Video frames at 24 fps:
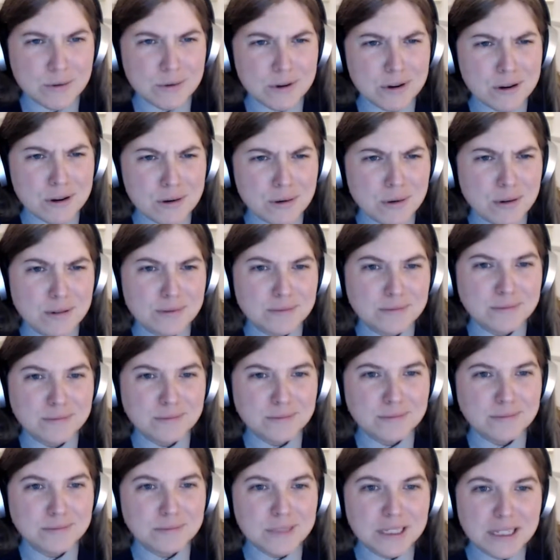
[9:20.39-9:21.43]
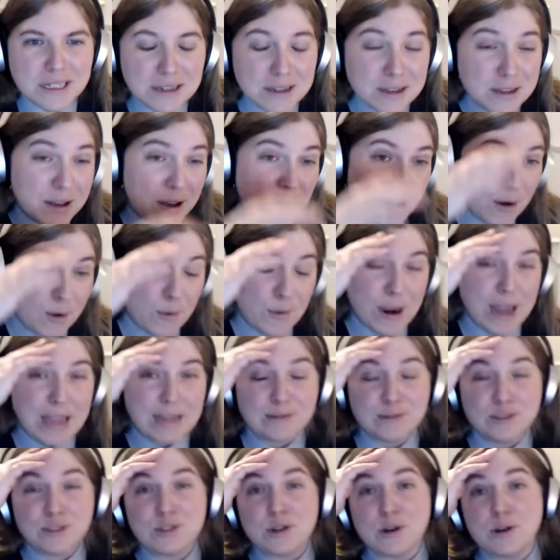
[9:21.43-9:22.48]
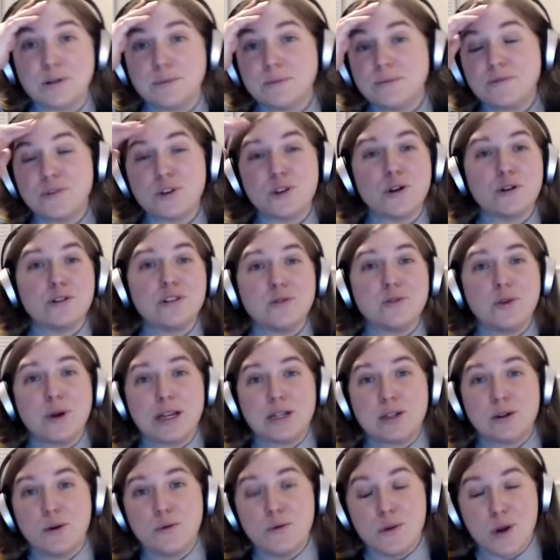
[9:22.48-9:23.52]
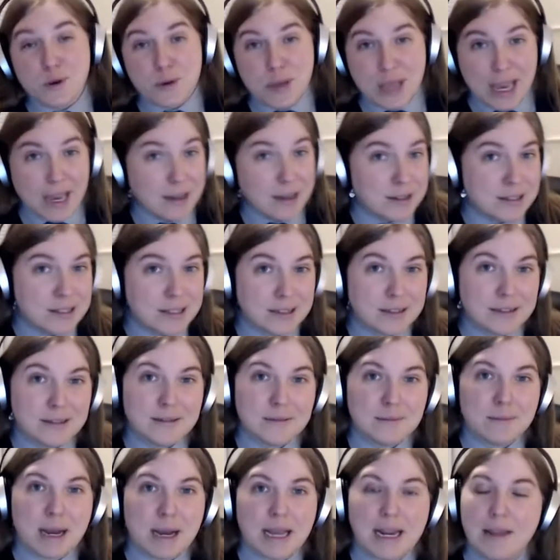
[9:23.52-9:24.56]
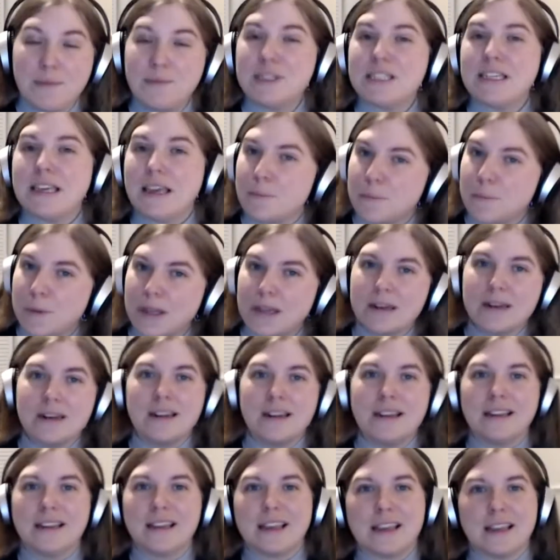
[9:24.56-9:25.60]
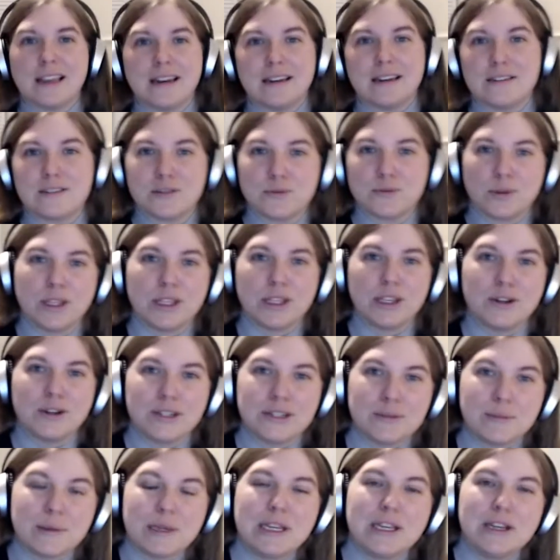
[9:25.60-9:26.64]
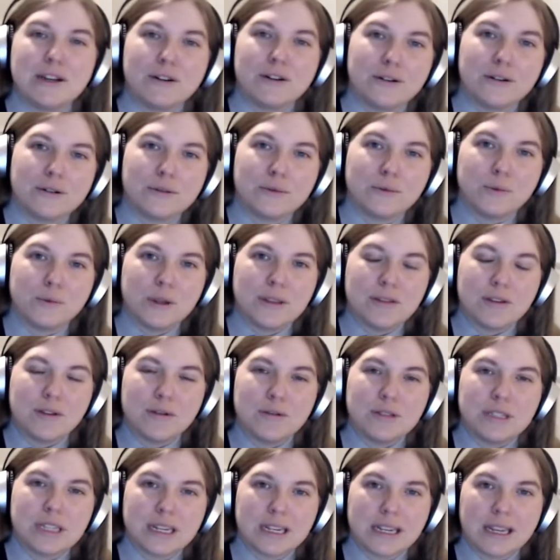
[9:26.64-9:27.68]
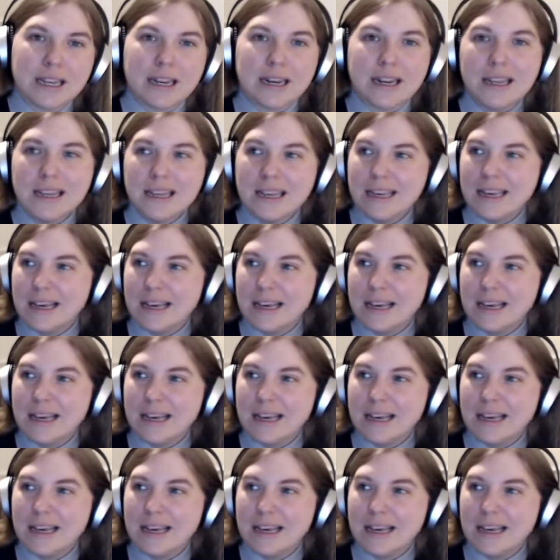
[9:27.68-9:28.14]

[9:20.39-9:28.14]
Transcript: Woo! All right, so for those of you I don't know yet, my name is Kipyn, and it's really good to be here with you tonight.